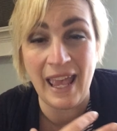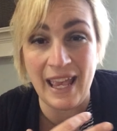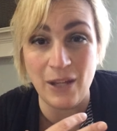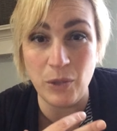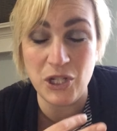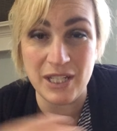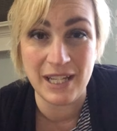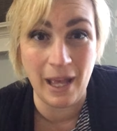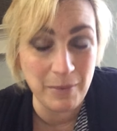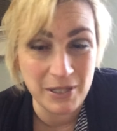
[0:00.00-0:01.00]
And we just
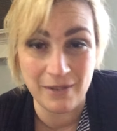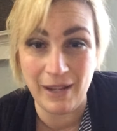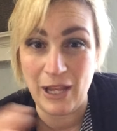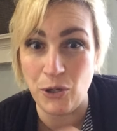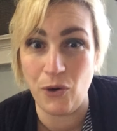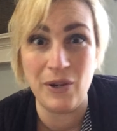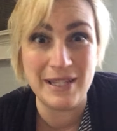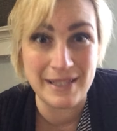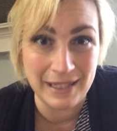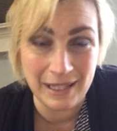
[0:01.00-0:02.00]
kept
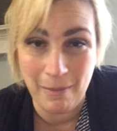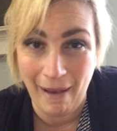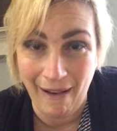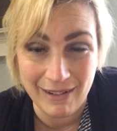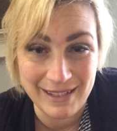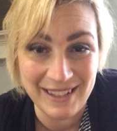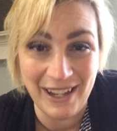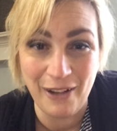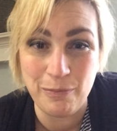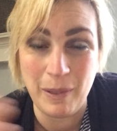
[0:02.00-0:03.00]
increasing the amount
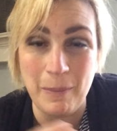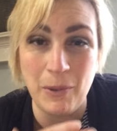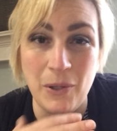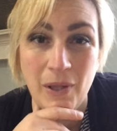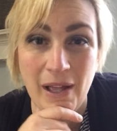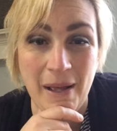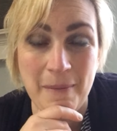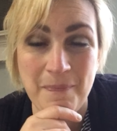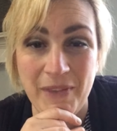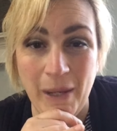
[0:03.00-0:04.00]
of people
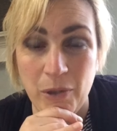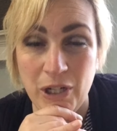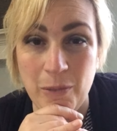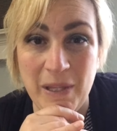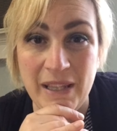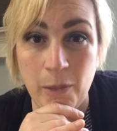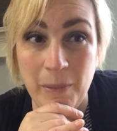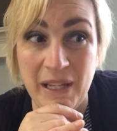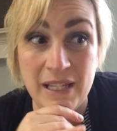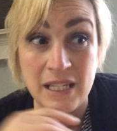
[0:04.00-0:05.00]
um, that were going to be there
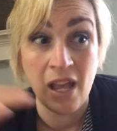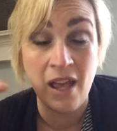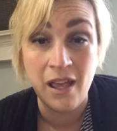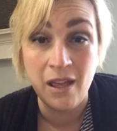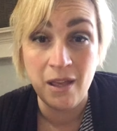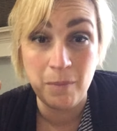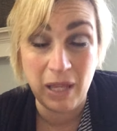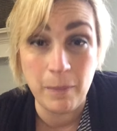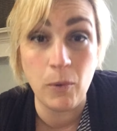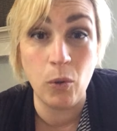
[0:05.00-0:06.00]
because
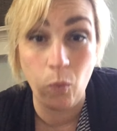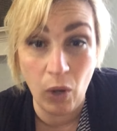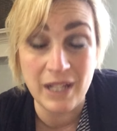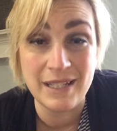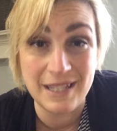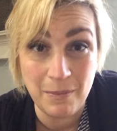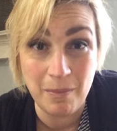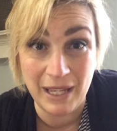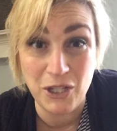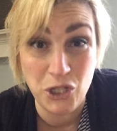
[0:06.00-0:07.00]
people want to
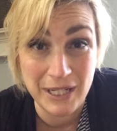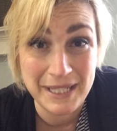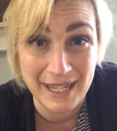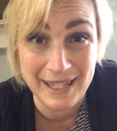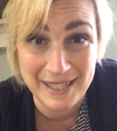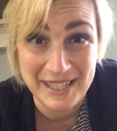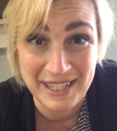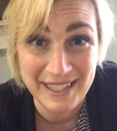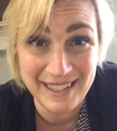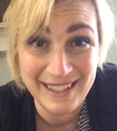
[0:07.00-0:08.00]
meet Jesus.
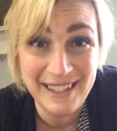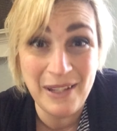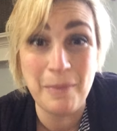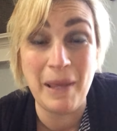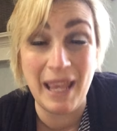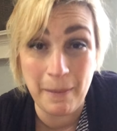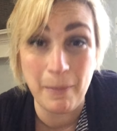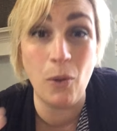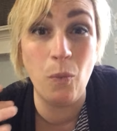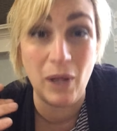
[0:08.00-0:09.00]

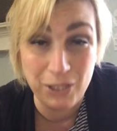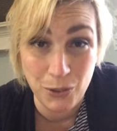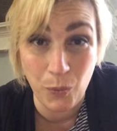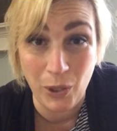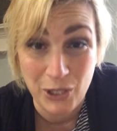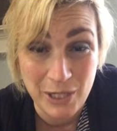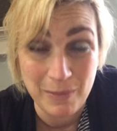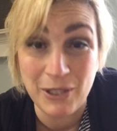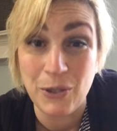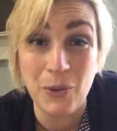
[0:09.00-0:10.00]
People want to
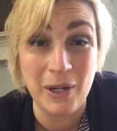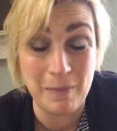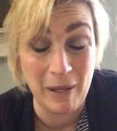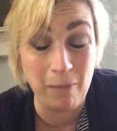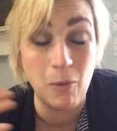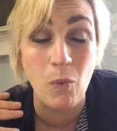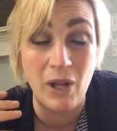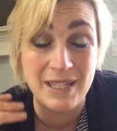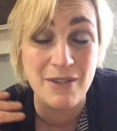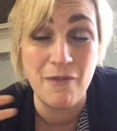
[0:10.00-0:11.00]
worship the Lord. People
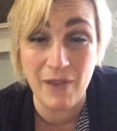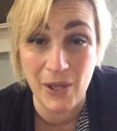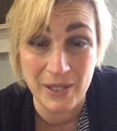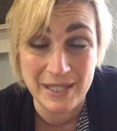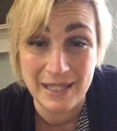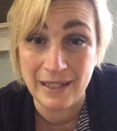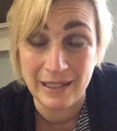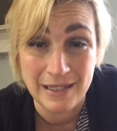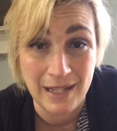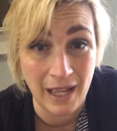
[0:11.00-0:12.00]
want to feel his
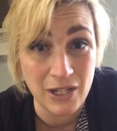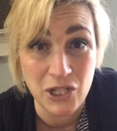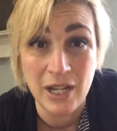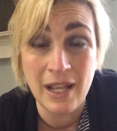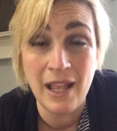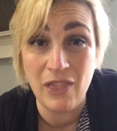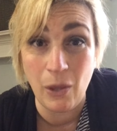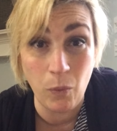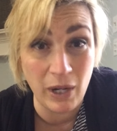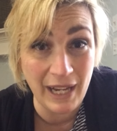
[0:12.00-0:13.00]
healing touch. They
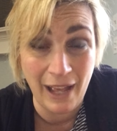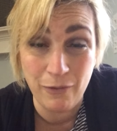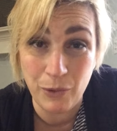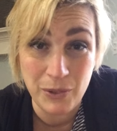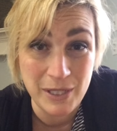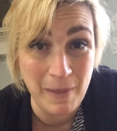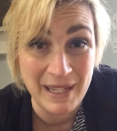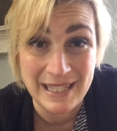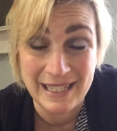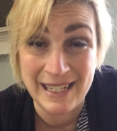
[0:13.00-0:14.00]
want to have wounds
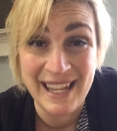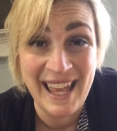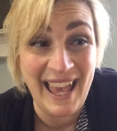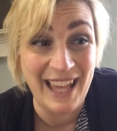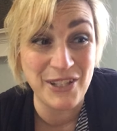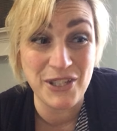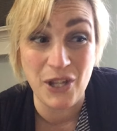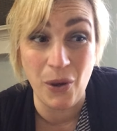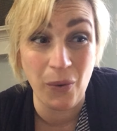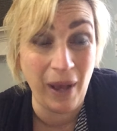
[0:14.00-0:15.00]
mended. And
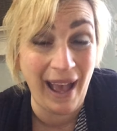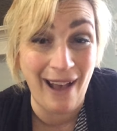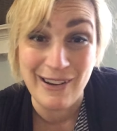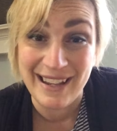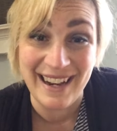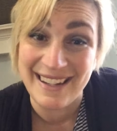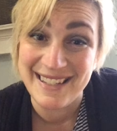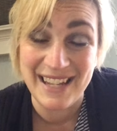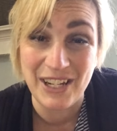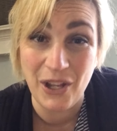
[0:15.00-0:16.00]
so, how can I
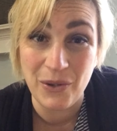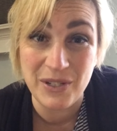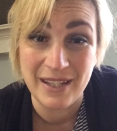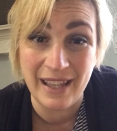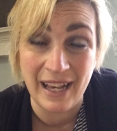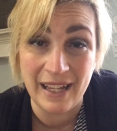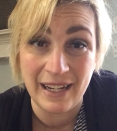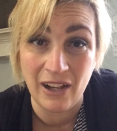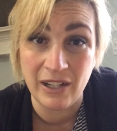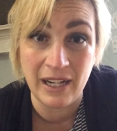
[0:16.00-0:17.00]
say no to that?
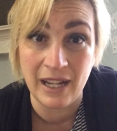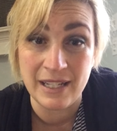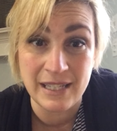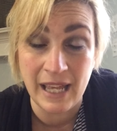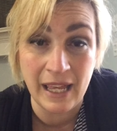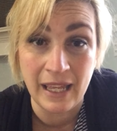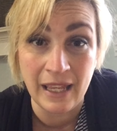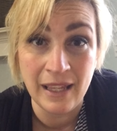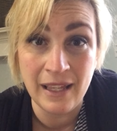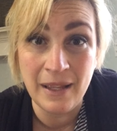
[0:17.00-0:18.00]
How can I say
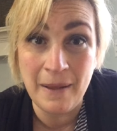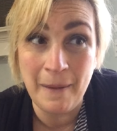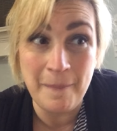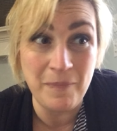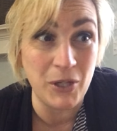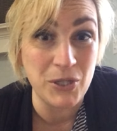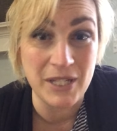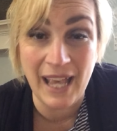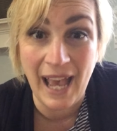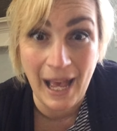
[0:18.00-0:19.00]
there's
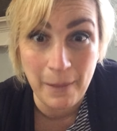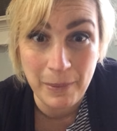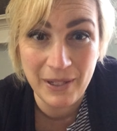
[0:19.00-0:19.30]
a cap?